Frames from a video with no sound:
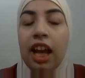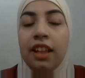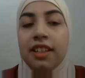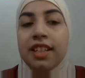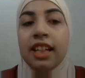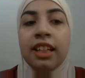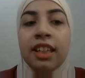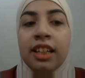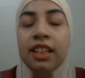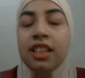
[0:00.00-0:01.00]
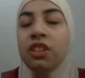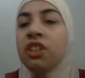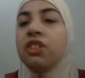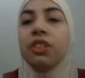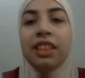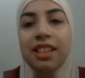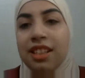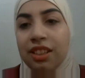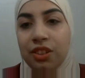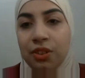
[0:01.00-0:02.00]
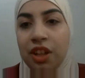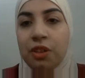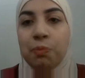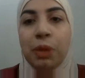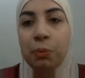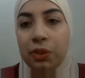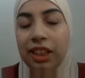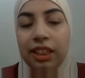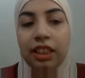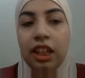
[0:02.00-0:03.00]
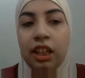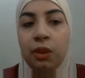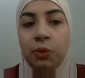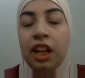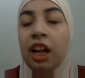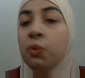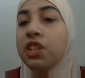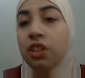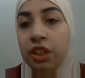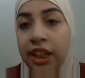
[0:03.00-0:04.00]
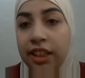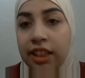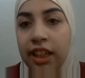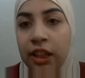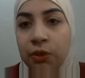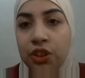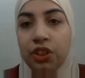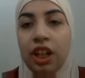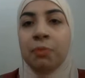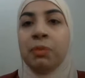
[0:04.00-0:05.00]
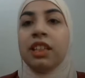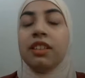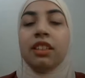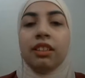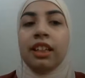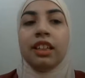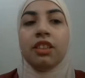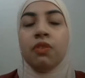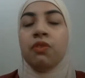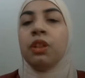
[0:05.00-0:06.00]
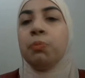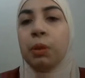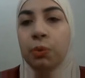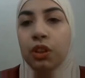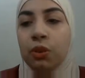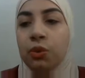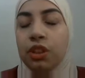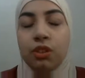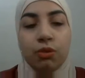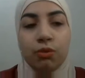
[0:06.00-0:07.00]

And the second thing is not to listen to other people. Like when I was learning the language, I met like different people who were